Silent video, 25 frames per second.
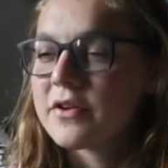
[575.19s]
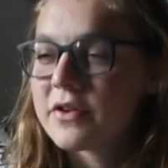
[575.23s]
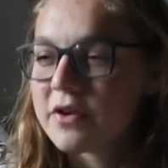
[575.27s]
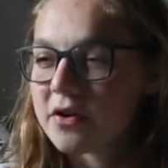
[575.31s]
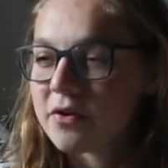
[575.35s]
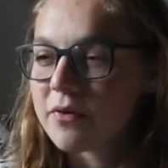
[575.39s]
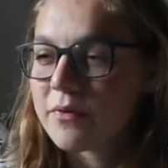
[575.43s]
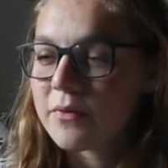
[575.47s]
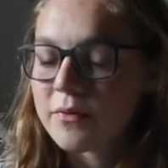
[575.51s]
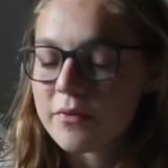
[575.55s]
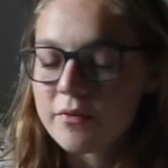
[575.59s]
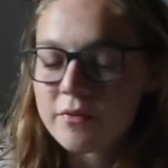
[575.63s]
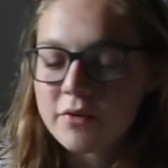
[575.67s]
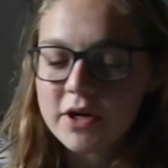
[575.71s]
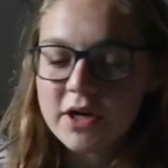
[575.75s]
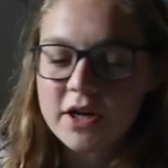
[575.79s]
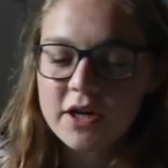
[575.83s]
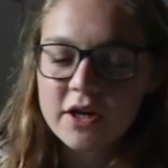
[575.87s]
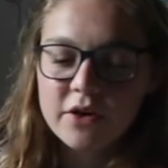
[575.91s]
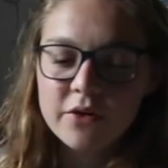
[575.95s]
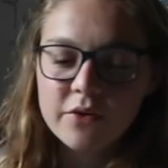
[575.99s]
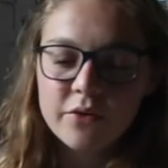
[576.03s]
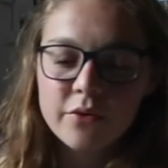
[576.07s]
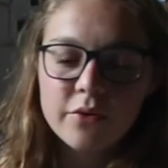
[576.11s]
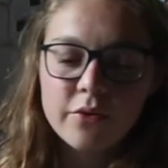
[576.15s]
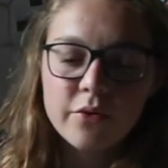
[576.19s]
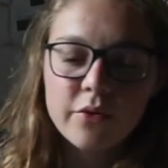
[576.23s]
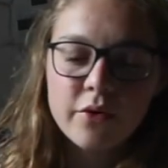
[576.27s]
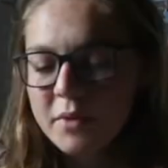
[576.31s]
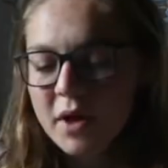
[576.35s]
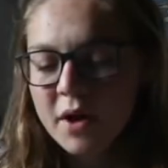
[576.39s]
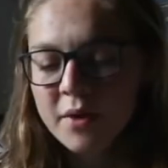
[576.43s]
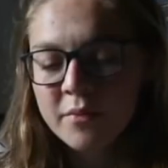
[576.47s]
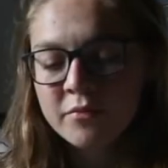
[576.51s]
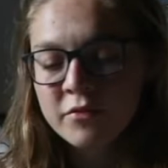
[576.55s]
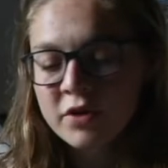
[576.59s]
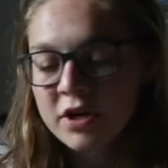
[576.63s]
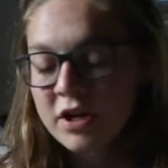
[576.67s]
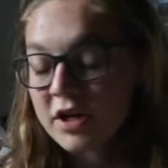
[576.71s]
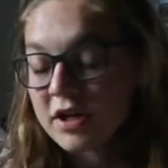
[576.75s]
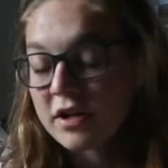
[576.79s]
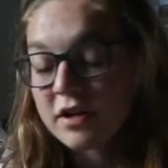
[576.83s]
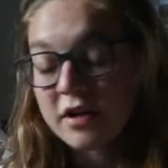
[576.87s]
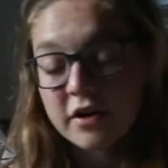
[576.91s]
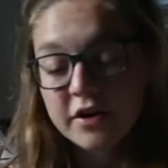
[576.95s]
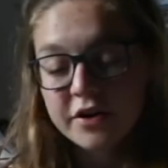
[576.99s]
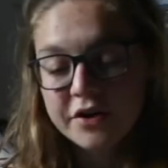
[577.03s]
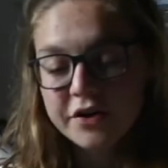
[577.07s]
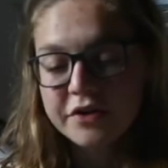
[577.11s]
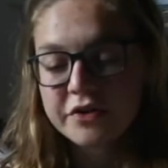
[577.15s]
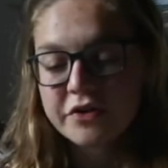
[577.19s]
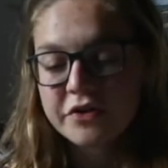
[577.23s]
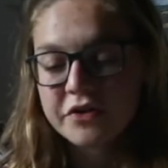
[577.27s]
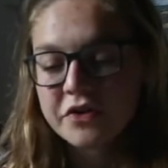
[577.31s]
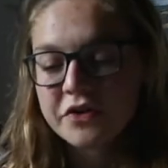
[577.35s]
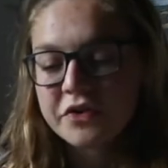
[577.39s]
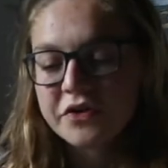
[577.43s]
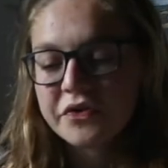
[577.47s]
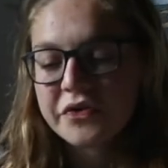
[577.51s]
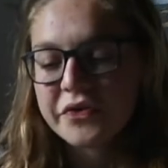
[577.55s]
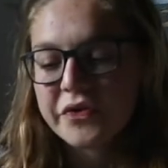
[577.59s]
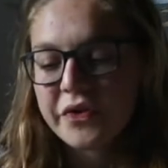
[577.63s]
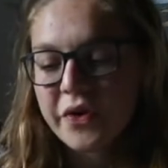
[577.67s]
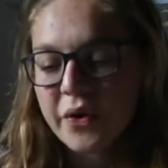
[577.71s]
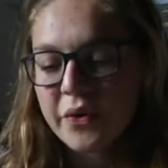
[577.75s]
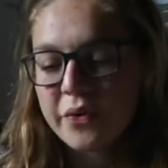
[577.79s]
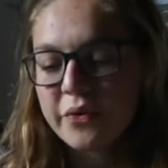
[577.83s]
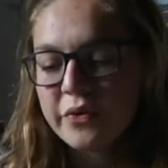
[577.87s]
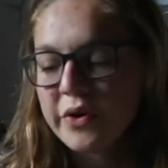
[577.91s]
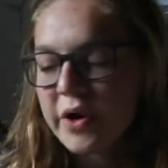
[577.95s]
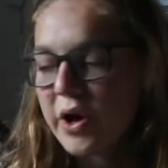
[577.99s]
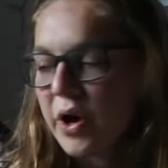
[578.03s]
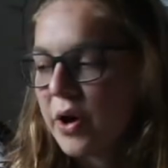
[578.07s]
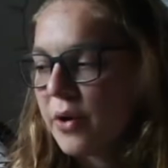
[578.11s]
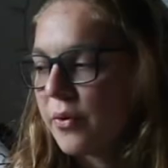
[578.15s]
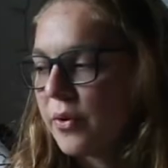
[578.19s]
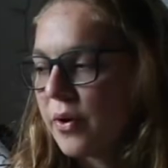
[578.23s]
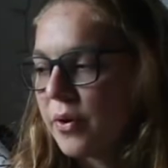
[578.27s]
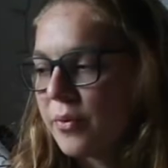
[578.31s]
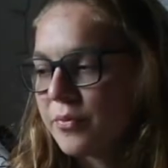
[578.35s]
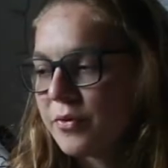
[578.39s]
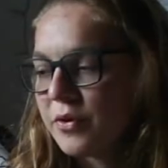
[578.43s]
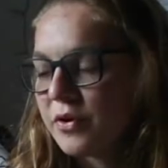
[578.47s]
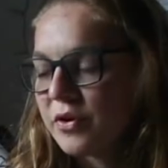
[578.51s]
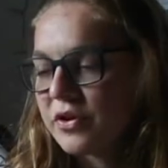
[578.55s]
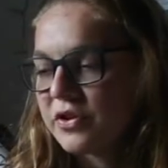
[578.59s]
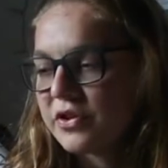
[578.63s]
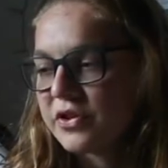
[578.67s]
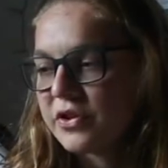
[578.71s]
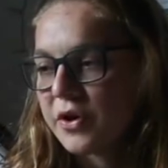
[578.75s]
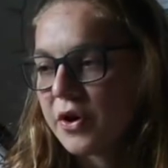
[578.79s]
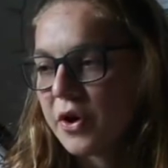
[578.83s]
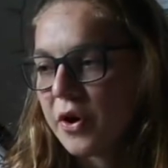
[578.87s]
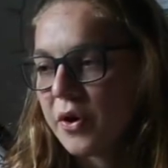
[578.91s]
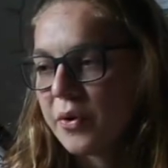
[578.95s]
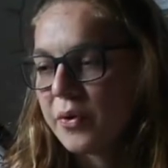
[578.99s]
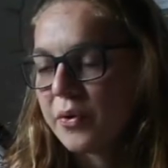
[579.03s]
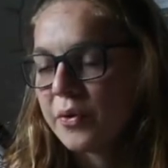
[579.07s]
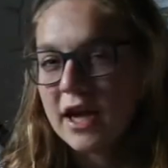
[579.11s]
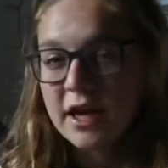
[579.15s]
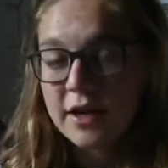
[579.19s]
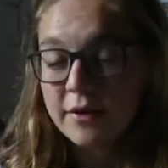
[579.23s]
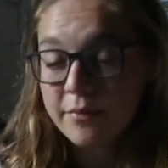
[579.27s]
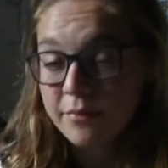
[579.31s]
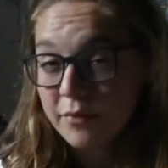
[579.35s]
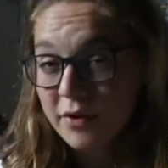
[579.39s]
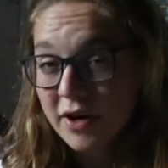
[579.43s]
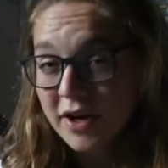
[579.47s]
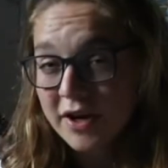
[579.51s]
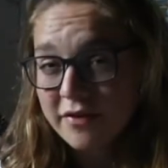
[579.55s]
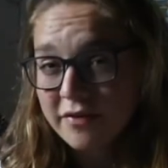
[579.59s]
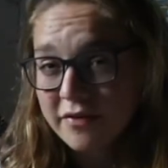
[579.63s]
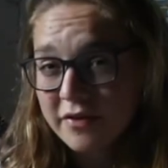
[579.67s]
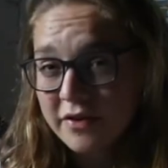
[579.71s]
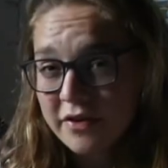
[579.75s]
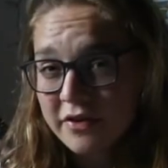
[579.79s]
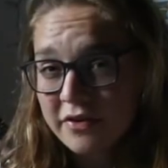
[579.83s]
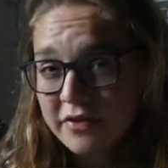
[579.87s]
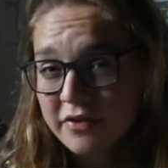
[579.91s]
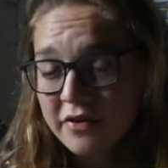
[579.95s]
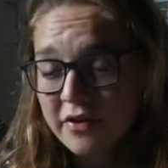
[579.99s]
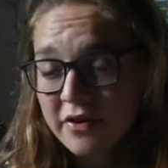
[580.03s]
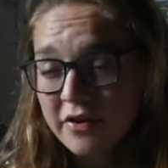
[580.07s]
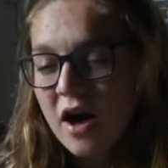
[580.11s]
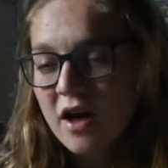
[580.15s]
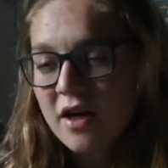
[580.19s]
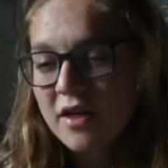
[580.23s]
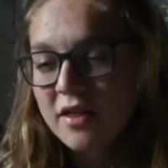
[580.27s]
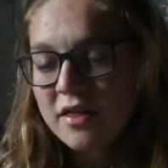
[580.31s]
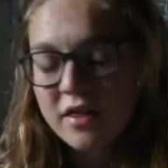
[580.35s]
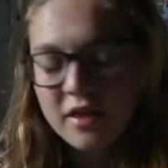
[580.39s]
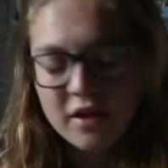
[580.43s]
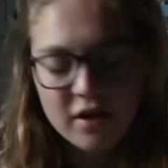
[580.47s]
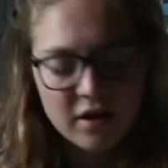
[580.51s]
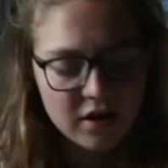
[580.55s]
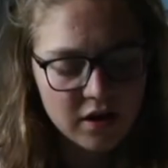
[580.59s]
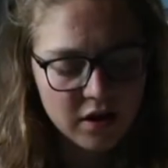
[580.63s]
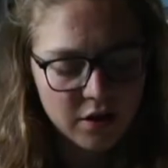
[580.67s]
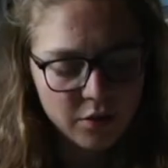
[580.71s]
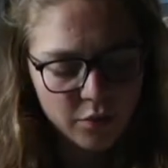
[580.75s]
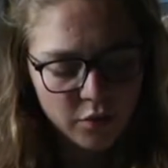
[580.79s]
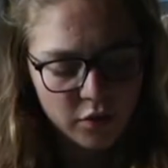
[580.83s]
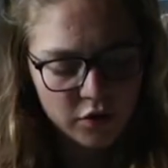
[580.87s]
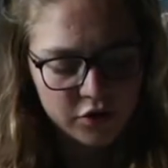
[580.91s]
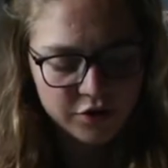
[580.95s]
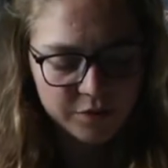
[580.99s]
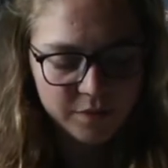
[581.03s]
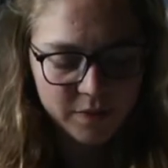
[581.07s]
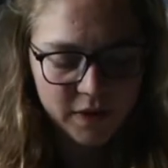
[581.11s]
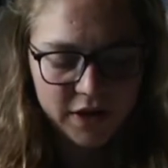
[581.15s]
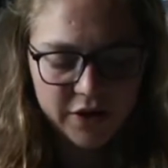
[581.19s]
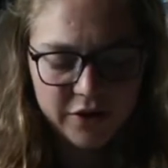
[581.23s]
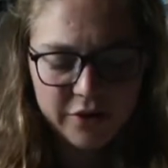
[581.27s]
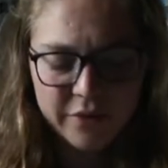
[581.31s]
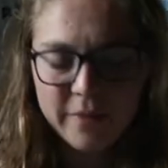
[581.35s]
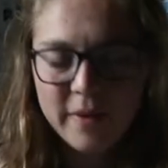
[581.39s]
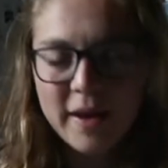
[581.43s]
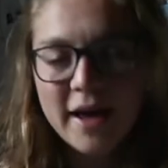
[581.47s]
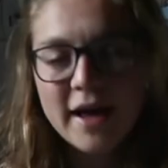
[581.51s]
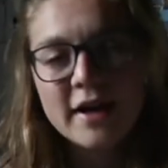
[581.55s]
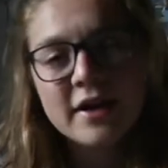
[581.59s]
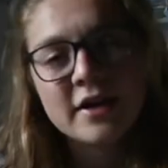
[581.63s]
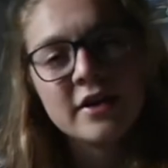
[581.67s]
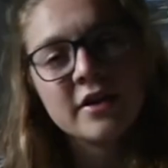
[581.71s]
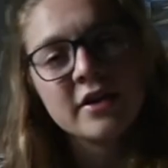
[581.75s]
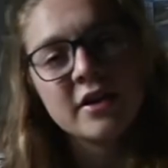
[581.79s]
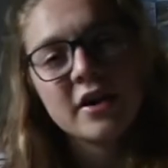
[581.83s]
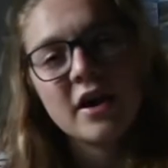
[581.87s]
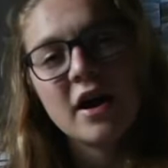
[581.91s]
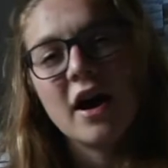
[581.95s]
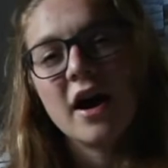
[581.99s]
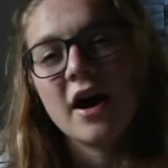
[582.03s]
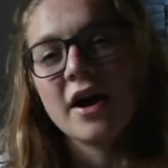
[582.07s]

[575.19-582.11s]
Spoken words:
This was really cool. I'm really tired, so now I'm going to go eat breakfast. I think I'll watch Peter Pan.